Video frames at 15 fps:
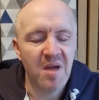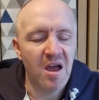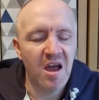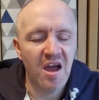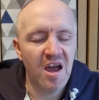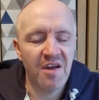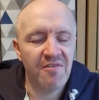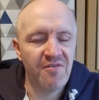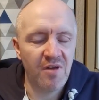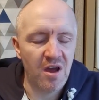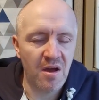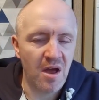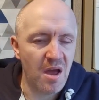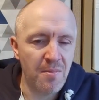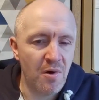
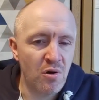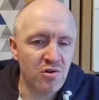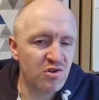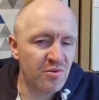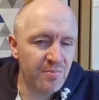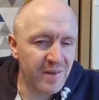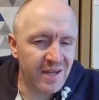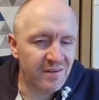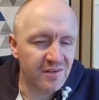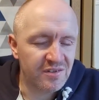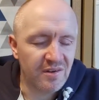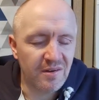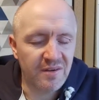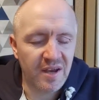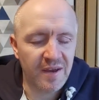100
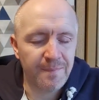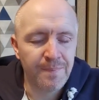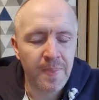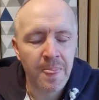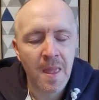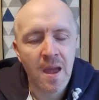meters, okay?